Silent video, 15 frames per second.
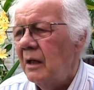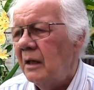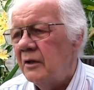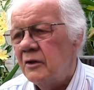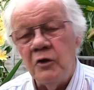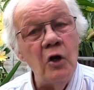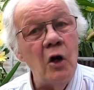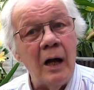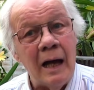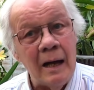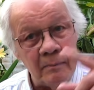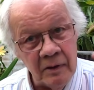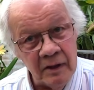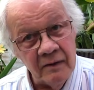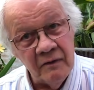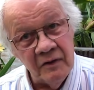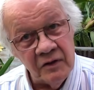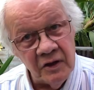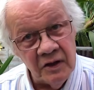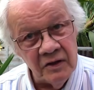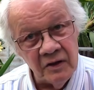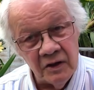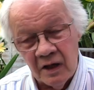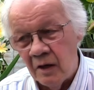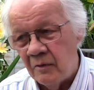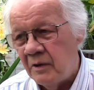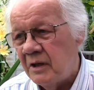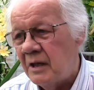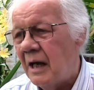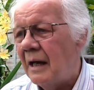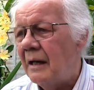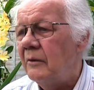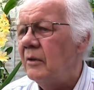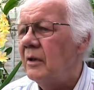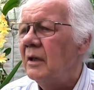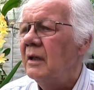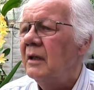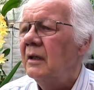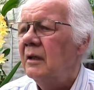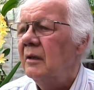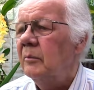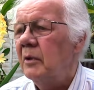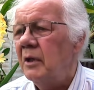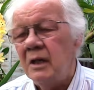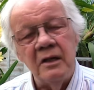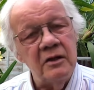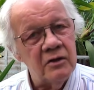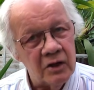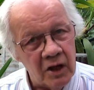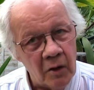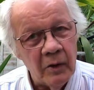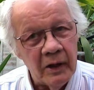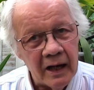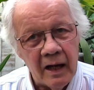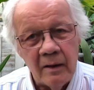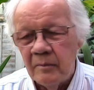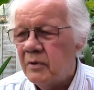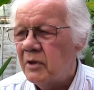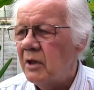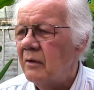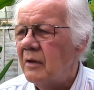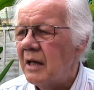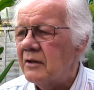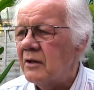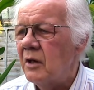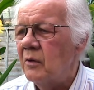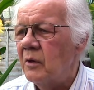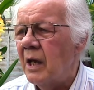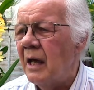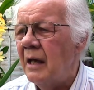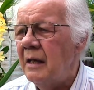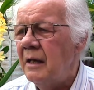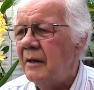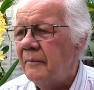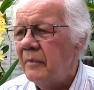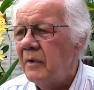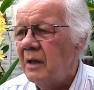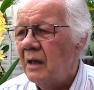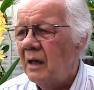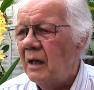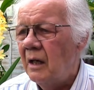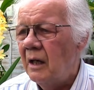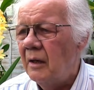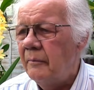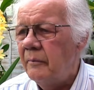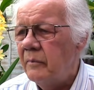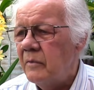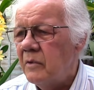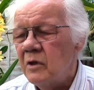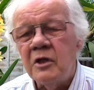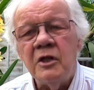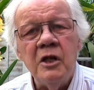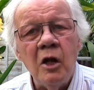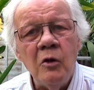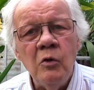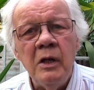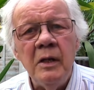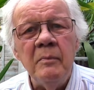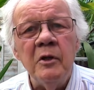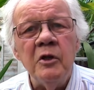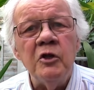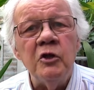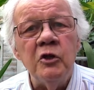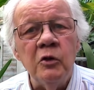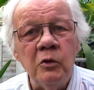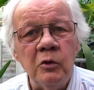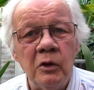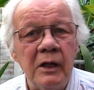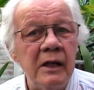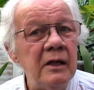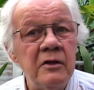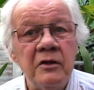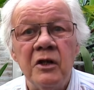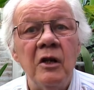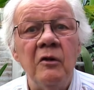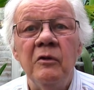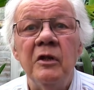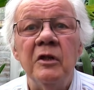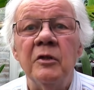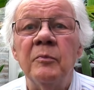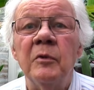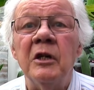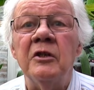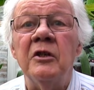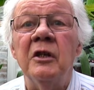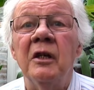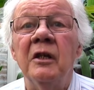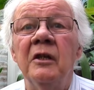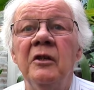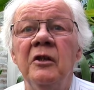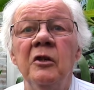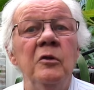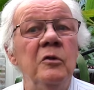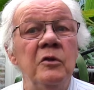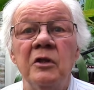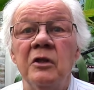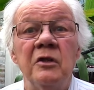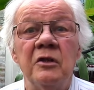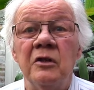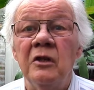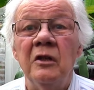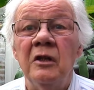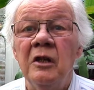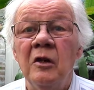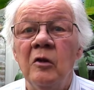It's not happy if it sees it going down, but it's going up, so that's okay. Slowly but surely is the only expression I can use. It's certainly